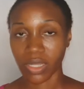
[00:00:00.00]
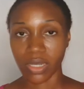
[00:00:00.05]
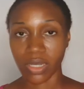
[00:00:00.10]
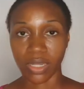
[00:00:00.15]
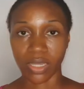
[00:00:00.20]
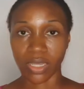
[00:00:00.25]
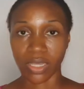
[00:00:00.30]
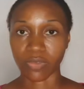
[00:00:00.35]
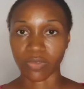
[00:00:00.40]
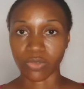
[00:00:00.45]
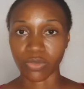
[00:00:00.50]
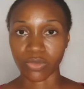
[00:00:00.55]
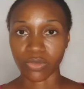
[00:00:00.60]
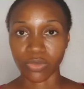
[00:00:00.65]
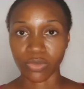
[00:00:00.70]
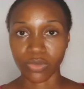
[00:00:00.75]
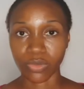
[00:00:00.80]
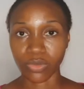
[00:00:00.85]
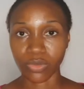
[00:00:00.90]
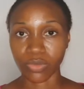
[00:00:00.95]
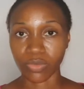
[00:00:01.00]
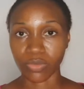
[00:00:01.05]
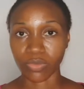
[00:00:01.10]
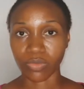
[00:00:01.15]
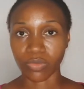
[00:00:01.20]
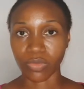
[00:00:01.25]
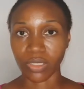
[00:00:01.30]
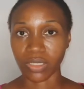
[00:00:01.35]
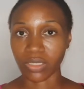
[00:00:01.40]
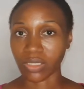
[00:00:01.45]
like I've not
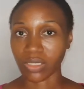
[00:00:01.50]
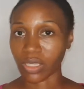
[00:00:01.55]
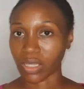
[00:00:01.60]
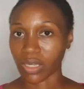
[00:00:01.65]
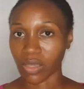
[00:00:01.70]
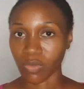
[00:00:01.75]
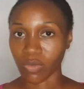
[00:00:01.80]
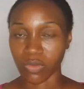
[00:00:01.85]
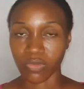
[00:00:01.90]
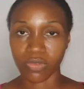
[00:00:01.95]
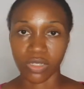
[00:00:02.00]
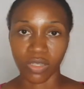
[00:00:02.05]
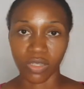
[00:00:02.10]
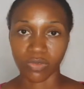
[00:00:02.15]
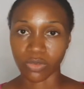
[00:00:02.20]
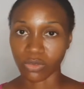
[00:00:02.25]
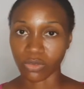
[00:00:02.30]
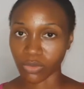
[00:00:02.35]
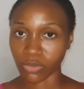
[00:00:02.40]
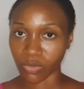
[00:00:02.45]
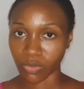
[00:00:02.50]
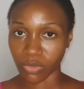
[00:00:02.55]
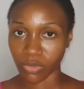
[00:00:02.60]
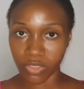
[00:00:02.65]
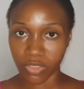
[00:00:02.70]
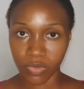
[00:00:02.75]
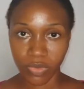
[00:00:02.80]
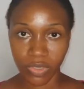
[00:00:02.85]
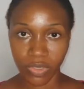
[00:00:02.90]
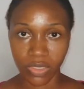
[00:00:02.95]
made Ghana weaving I've not done
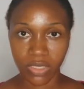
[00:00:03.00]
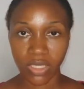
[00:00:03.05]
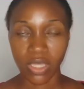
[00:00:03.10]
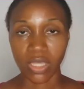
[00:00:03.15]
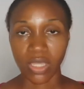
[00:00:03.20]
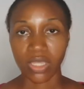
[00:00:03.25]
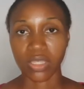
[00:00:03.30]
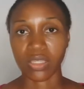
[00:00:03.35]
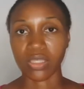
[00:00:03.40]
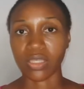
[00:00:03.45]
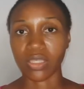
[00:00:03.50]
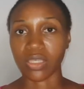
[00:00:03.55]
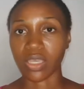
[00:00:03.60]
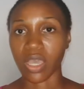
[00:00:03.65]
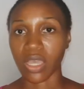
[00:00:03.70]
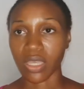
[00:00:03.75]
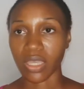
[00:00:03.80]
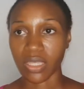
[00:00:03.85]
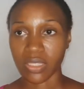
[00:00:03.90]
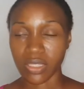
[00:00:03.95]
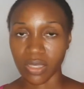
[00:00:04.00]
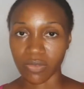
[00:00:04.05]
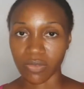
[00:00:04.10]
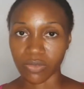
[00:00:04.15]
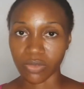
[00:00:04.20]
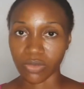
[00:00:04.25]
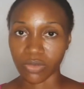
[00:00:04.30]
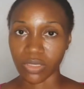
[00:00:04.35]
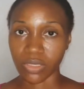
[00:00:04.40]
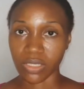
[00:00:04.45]
box braids the highest I've
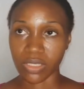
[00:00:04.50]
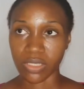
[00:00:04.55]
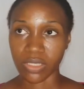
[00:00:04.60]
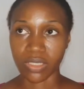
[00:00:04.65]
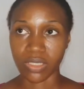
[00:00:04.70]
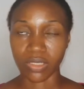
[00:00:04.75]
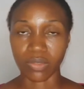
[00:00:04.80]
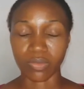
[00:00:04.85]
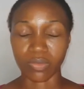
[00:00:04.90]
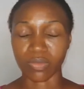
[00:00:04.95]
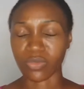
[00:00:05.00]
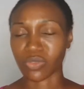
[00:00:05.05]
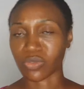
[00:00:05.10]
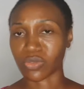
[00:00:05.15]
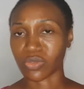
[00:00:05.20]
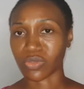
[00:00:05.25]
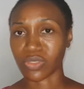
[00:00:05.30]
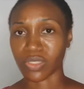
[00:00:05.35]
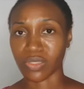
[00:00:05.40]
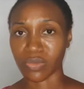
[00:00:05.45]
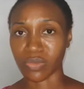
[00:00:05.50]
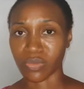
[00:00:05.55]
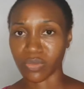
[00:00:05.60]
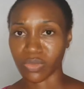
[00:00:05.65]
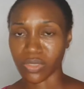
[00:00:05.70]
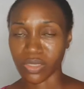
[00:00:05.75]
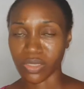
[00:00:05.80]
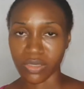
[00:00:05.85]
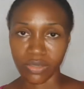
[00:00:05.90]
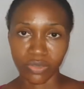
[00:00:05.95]
done is um, to use a
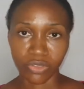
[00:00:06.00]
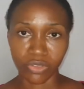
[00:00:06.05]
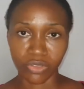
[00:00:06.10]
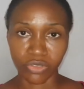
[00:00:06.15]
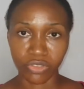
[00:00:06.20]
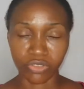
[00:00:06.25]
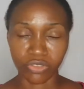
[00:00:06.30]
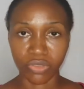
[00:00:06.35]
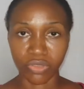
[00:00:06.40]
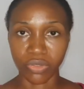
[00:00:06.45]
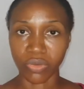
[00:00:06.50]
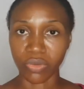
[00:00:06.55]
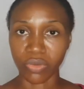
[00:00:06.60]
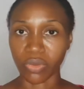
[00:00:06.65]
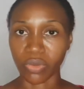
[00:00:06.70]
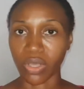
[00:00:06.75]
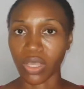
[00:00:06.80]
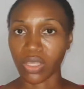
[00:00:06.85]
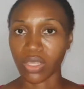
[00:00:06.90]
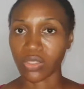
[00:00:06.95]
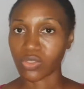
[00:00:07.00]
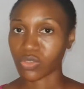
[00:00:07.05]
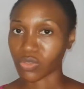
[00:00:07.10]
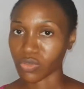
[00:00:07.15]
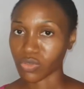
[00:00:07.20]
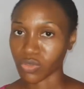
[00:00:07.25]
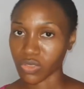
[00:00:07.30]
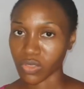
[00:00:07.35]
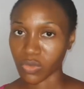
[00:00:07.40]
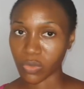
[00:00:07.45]
ponytail drawstring or to
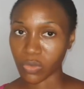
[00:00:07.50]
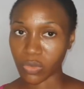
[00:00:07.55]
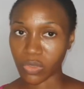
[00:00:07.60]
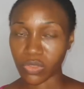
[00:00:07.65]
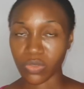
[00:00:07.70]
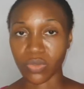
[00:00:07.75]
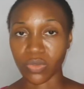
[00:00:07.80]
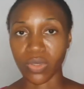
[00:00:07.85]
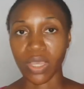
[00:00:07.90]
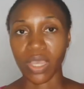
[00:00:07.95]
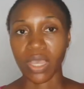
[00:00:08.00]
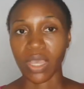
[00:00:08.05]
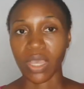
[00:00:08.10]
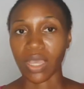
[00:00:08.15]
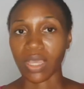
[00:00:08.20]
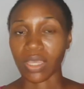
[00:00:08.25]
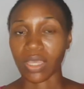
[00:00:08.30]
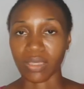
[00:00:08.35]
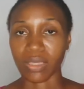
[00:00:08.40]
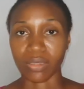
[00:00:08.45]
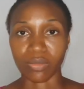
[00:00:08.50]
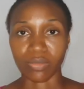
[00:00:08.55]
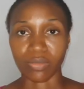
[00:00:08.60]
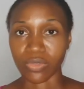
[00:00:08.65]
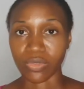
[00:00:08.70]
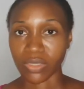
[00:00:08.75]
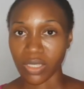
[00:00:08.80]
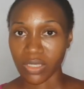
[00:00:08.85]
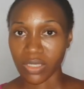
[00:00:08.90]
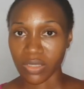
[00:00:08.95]
use a wig. So, um,
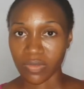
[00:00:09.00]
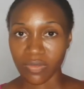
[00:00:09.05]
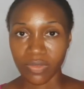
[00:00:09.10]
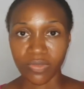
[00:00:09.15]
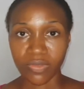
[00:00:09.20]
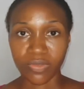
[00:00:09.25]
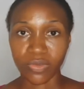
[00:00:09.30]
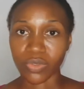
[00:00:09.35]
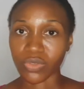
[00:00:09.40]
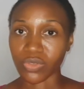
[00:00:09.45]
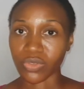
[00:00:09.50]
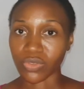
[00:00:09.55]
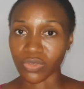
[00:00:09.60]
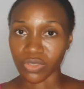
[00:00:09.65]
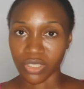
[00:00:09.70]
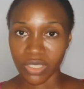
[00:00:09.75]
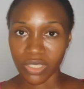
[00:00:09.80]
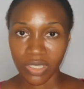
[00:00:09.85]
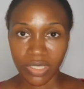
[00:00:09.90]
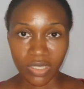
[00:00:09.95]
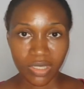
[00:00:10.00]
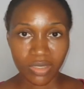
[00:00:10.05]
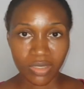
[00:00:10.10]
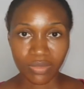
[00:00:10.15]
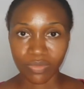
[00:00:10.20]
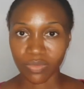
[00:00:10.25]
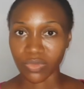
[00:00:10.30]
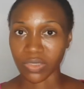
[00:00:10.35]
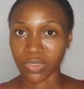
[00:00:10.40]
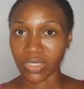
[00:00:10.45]
protective, if you want to
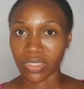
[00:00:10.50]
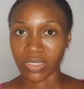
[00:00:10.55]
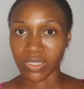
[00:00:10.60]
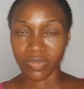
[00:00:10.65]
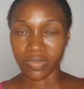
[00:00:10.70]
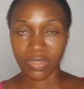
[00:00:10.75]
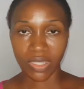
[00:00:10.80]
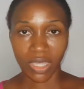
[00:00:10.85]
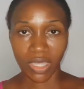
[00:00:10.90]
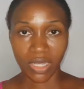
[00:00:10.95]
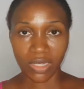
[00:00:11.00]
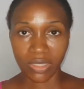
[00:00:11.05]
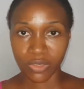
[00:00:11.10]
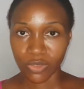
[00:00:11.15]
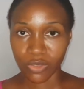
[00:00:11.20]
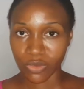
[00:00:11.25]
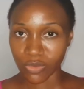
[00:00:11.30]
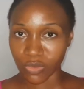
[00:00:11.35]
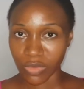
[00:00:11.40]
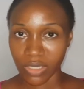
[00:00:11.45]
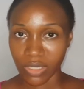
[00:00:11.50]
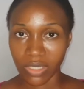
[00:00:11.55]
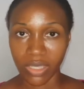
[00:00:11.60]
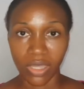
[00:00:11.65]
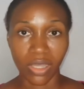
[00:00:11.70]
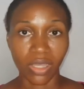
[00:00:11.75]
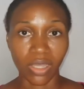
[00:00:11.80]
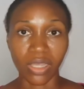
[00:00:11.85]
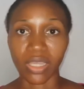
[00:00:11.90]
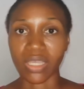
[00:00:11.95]
suggest protective styling to me, uh,
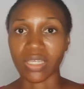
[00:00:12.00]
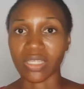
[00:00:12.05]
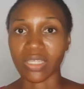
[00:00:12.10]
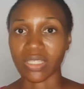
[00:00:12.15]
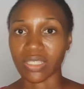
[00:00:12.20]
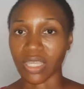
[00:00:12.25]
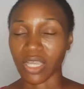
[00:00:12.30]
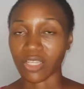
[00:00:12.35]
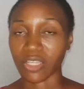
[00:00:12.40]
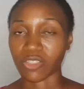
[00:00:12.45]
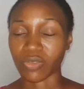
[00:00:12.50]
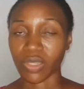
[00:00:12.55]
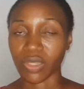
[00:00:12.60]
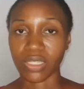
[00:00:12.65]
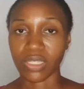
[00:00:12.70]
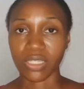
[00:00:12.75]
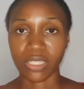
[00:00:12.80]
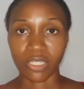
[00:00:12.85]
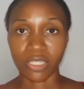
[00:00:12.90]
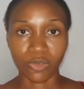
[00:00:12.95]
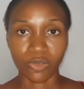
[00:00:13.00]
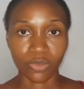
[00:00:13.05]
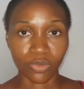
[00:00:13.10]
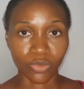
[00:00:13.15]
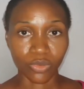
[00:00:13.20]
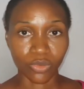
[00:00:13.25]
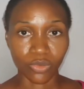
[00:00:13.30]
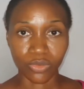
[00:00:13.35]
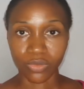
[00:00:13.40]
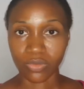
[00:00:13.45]
ah, is actually a
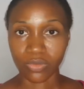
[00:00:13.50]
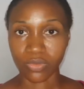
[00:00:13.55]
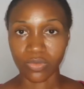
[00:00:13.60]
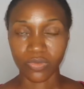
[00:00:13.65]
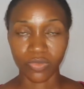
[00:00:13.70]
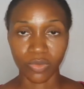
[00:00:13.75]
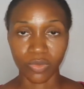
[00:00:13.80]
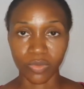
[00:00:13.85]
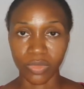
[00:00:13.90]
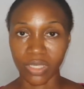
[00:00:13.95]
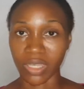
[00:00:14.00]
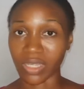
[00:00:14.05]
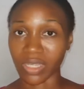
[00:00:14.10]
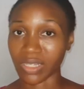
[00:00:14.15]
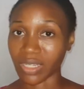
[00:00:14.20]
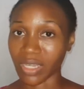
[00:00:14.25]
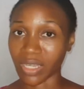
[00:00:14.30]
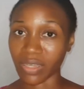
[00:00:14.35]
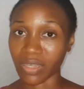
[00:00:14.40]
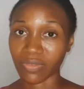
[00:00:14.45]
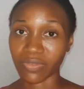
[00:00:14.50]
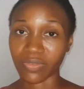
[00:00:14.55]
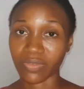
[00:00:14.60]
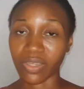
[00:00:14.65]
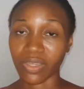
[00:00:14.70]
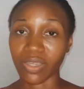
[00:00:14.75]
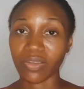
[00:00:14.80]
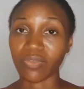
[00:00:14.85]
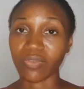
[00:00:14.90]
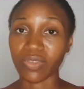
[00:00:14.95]
no no for me, and I have
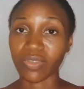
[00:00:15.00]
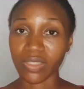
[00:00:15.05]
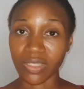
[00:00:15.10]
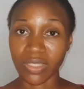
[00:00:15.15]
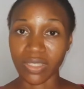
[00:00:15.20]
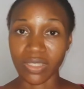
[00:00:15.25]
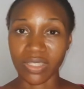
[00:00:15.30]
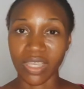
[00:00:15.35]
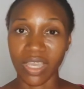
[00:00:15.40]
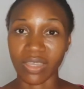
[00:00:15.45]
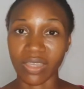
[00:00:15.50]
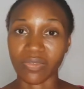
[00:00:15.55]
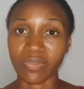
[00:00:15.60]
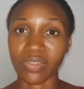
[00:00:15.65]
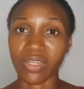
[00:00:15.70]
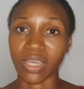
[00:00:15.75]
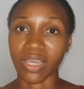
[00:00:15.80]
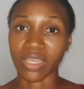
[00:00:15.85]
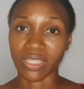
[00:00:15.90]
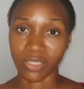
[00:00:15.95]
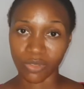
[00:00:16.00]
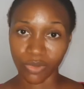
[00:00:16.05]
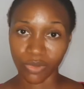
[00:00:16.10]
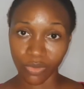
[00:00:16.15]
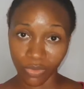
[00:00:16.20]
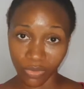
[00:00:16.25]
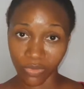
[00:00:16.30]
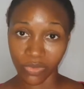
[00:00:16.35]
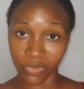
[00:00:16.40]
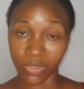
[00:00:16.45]
reasons that I feel are
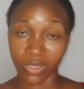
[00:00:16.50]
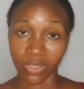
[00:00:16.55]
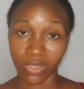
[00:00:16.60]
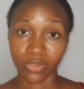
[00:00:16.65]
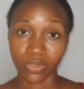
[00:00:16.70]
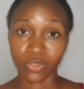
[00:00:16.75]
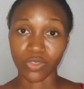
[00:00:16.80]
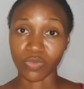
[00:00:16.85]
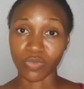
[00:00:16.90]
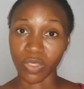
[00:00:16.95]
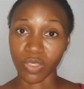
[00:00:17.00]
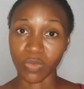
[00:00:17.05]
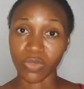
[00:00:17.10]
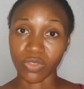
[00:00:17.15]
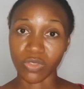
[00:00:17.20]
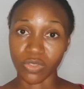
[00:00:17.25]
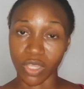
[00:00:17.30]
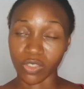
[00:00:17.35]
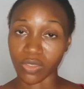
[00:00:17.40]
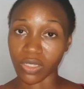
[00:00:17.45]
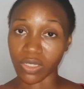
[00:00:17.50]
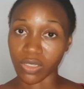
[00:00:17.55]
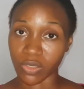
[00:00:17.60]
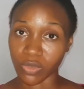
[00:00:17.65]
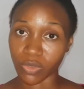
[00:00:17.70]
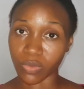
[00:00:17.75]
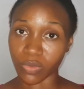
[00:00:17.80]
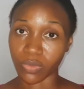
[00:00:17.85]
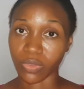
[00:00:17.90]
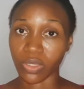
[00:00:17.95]
enough to make me to actually
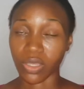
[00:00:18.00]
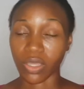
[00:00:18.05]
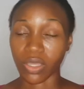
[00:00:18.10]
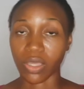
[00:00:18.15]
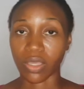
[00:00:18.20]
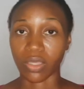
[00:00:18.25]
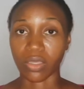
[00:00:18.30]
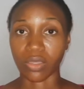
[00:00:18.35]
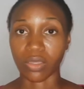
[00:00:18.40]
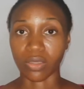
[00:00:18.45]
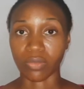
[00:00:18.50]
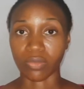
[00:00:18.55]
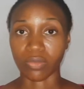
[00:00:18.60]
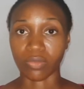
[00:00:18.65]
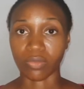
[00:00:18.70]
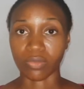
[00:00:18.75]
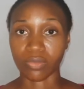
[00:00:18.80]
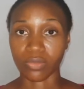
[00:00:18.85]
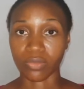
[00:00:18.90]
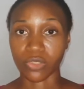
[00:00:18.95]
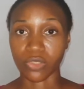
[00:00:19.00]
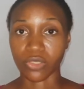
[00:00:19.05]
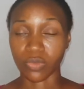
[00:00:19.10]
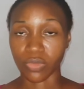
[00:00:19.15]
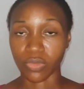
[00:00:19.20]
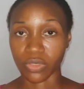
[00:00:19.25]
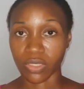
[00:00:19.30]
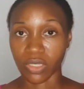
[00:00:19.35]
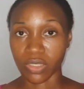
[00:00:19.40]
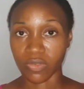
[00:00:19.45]
stop um, doing
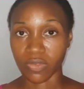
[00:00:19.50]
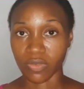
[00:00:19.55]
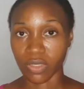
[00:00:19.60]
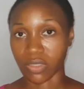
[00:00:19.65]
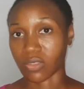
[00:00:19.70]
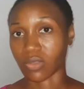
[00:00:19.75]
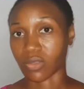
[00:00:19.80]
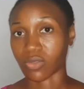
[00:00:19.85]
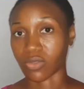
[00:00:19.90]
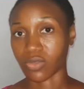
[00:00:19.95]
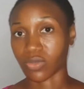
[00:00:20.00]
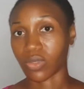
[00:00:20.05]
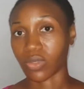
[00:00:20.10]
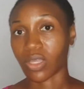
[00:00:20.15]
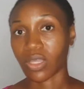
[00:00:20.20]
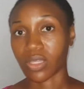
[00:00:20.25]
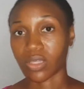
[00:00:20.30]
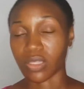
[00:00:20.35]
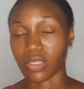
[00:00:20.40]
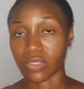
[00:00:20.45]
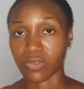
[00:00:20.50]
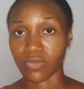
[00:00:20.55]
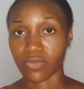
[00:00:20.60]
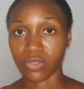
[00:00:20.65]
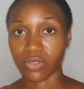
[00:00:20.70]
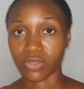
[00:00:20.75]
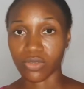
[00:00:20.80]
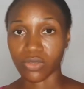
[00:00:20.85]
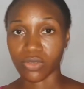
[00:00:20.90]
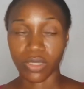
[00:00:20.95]
protective hairstyle. So, there's a
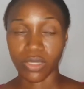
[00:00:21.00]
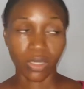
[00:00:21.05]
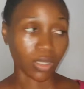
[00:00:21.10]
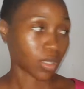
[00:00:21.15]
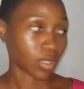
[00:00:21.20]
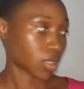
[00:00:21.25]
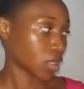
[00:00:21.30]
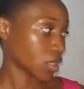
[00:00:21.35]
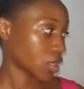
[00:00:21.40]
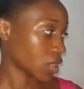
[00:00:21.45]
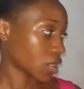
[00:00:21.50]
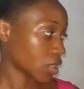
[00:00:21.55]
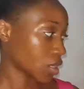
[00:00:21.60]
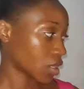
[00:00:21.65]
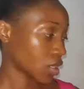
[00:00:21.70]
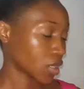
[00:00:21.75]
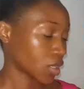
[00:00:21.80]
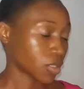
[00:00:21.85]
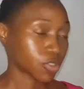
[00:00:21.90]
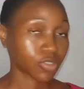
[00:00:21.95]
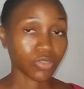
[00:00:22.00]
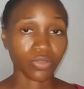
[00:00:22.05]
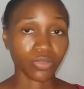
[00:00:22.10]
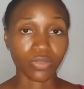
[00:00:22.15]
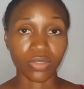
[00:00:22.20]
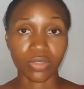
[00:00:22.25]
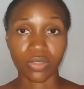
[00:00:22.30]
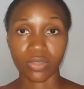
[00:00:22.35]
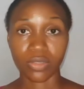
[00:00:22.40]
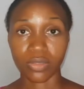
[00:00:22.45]
video that
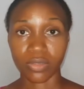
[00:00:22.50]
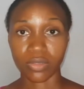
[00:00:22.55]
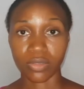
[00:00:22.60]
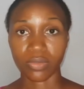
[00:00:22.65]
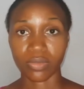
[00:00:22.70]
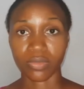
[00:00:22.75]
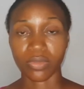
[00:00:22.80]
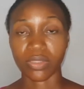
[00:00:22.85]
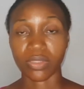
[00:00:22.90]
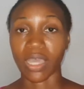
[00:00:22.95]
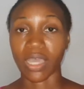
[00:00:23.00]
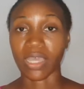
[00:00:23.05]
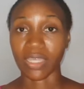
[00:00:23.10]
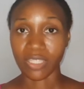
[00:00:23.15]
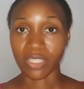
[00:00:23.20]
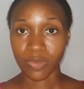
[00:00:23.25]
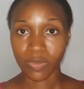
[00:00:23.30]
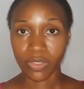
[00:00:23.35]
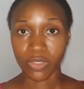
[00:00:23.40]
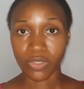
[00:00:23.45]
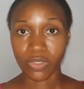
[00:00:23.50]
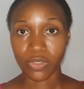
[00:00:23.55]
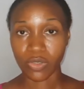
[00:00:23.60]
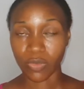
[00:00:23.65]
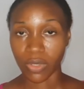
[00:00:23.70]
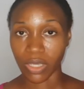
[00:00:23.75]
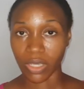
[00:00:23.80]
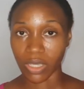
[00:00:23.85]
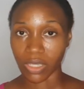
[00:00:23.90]
shows that I explain to you why